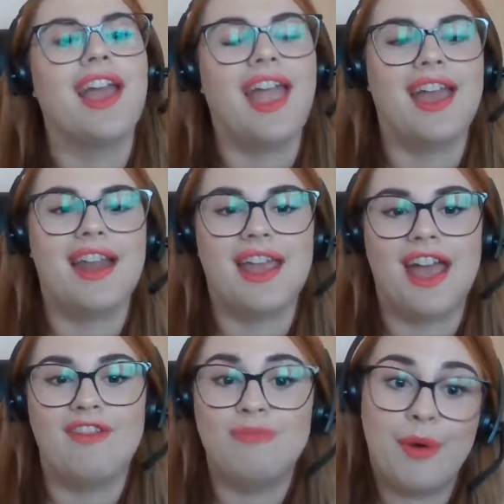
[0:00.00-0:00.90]
and I
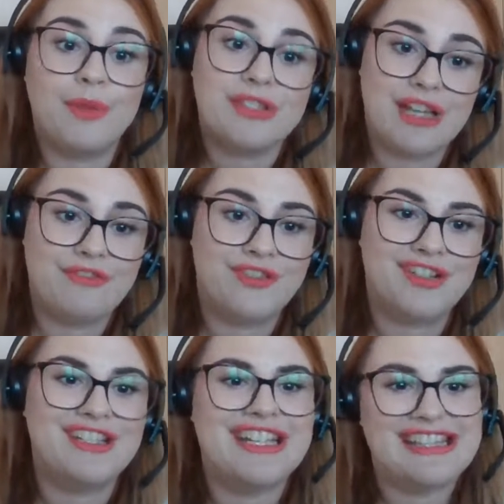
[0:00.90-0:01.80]
have both
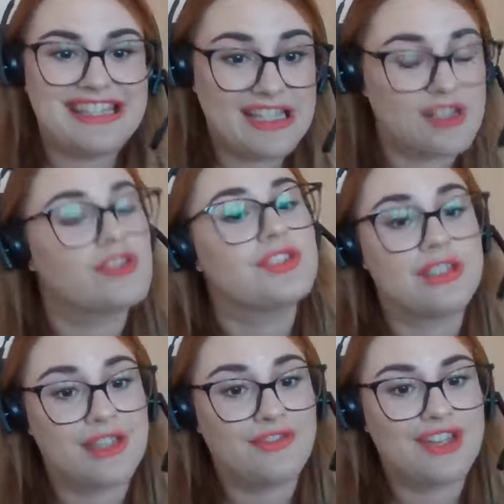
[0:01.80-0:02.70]
TEFL and TESOL
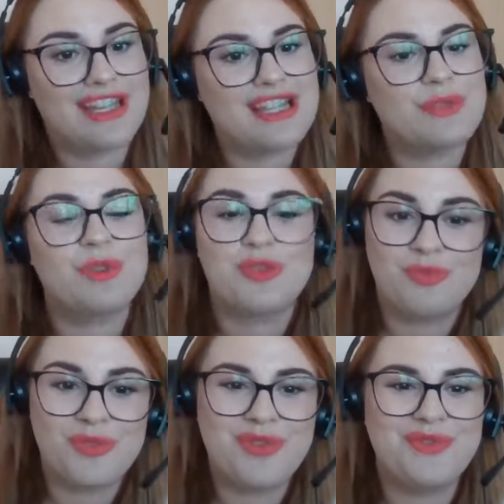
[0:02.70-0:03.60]
certificates, which
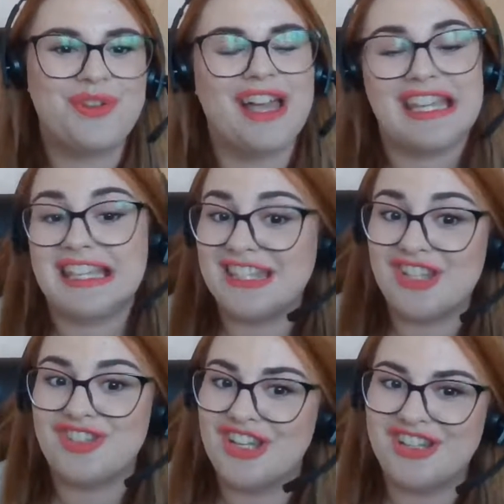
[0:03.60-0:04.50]
prove I can
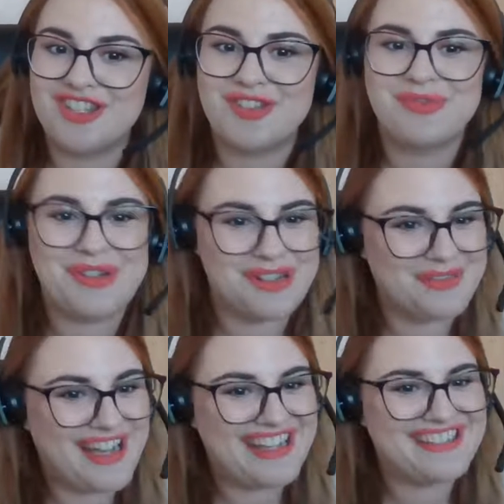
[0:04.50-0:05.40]
teach English
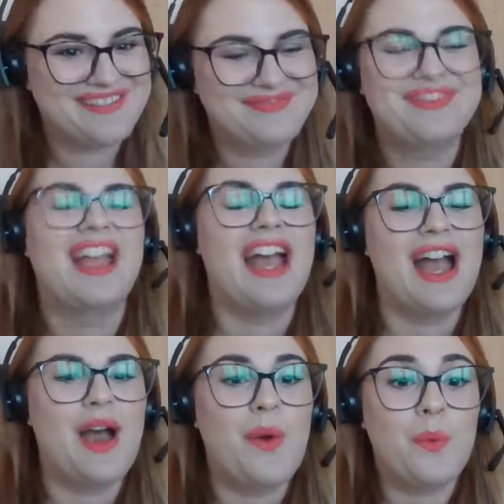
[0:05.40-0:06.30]
worldwide.
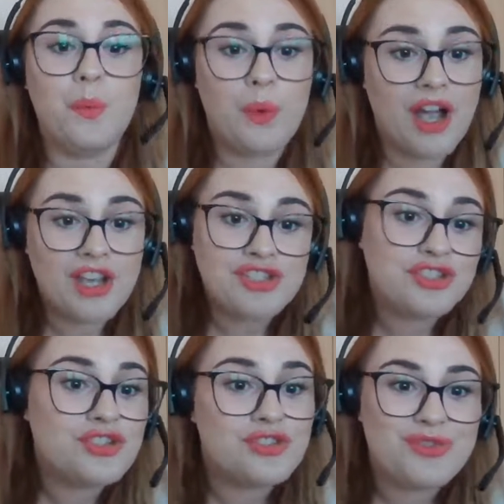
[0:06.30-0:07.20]
Why should
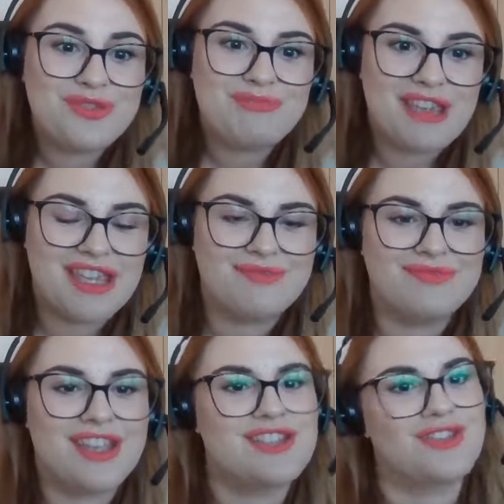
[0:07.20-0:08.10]
you choose me
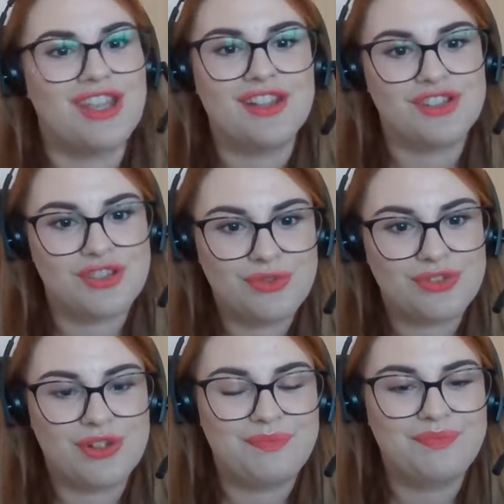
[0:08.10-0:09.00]
as your English
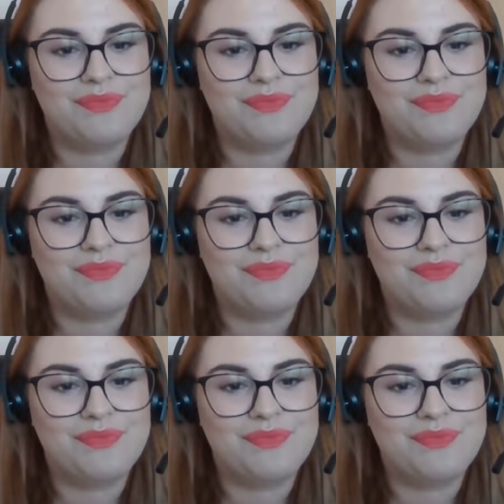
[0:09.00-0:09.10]
tutor?